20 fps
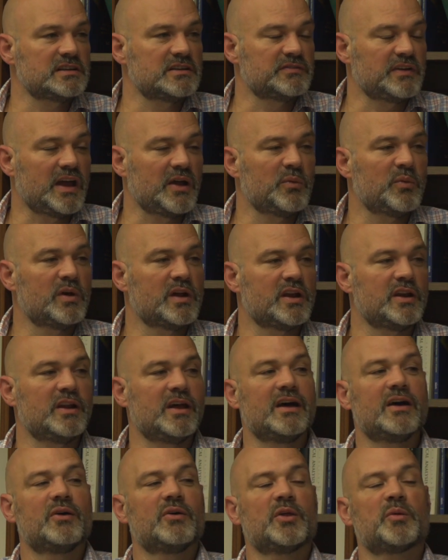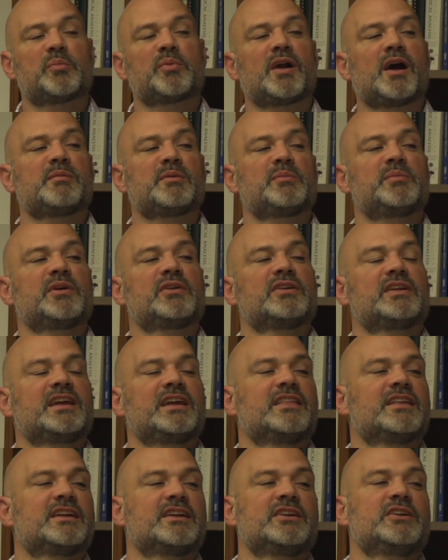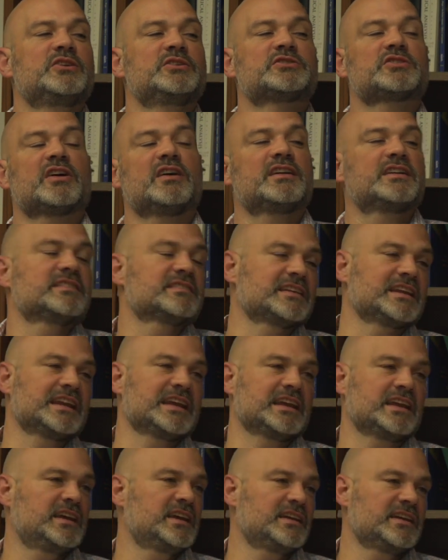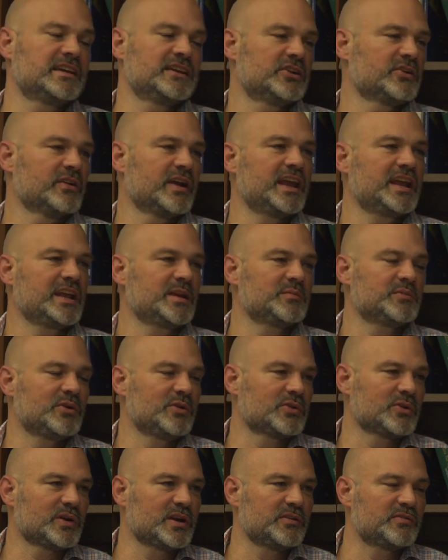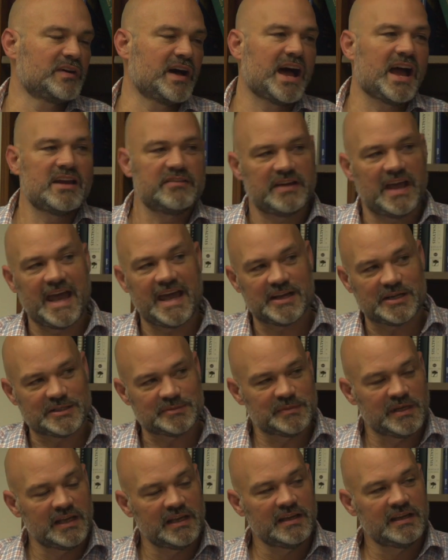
If I want to know the probability that a neutron is going to hit a uranium-235 atom,